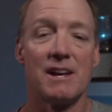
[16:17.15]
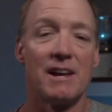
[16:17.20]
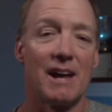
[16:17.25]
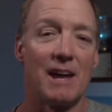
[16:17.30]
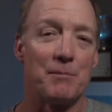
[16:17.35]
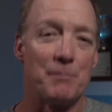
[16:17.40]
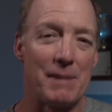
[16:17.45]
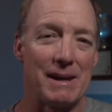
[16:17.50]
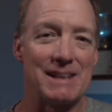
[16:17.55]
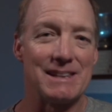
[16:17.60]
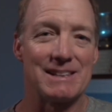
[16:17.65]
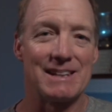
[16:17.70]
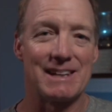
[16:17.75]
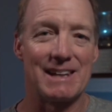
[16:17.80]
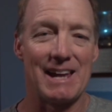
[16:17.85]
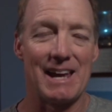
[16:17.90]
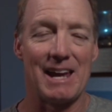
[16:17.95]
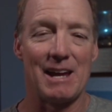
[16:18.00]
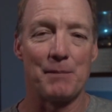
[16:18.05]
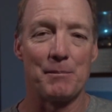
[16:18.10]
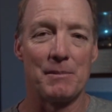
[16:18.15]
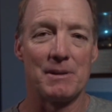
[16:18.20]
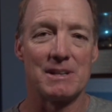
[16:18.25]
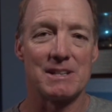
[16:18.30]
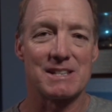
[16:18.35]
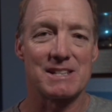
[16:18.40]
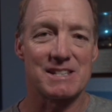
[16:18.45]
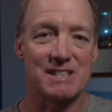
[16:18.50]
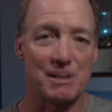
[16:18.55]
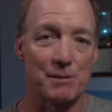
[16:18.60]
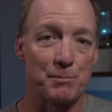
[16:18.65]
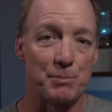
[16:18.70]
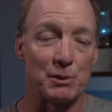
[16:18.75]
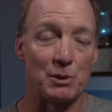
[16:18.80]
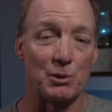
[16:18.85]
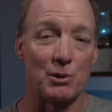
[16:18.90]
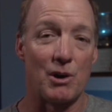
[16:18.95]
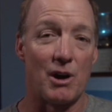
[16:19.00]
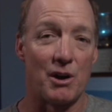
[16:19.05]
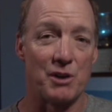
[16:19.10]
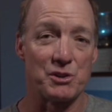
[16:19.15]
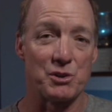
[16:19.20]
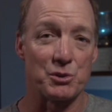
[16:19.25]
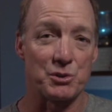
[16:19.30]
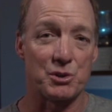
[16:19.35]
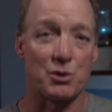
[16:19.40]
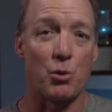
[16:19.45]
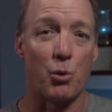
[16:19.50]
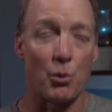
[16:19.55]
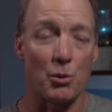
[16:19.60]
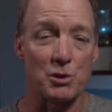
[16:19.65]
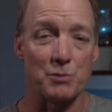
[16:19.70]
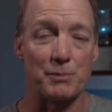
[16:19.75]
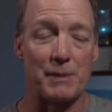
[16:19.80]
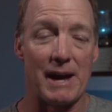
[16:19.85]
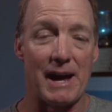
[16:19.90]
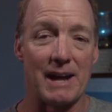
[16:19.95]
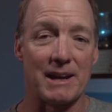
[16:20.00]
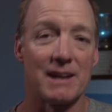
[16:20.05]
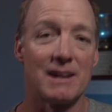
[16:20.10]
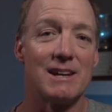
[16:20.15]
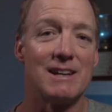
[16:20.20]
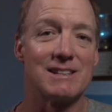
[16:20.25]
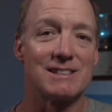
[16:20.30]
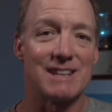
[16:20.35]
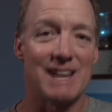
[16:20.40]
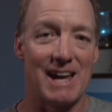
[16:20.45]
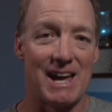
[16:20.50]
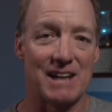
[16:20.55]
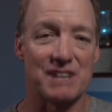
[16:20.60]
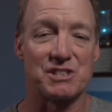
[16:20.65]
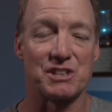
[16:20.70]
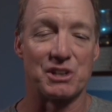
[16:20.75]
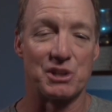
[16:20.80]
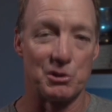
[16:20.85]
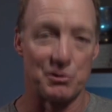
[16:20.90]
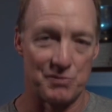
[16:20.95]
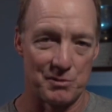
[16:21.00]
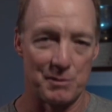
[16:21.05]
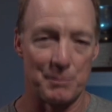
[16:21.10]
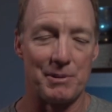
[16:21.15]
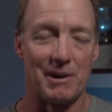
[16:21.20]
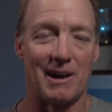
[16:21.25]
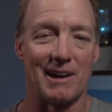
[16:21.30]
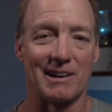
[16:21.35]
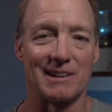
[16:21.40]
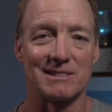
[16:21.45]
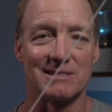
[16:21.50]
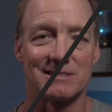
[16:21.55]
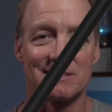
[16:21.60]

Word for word: and making the game simpler on your quarterback to execute from the pocket.